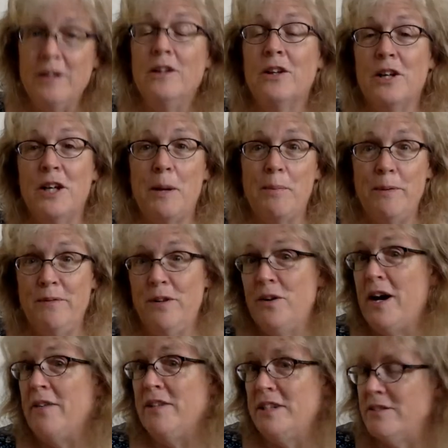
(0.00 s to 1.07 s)
Look it up if you
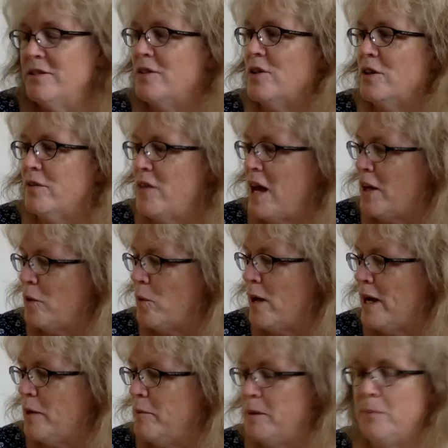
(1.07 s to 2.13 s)
haven't heard of that in a
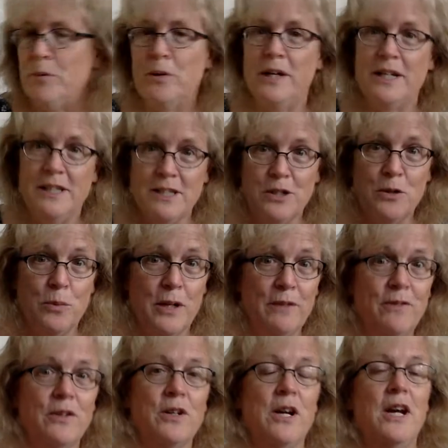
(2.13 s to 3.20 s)
while, but boy, it's a good one
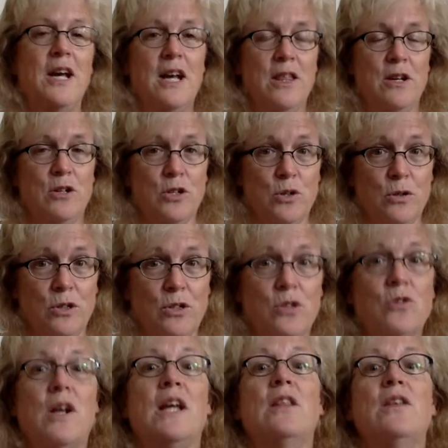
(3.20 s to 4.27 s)
for their shoulder
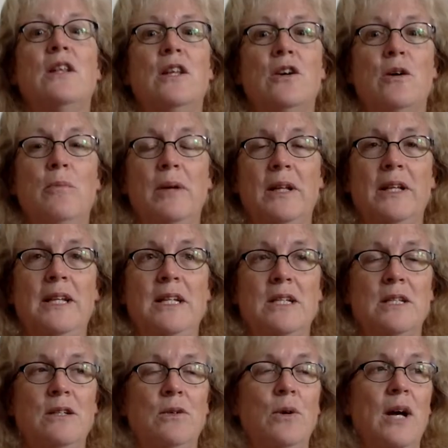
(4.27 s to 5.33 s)
strength and their ability
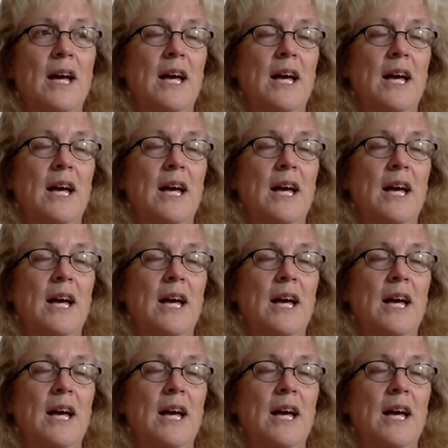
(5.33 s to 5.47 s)
to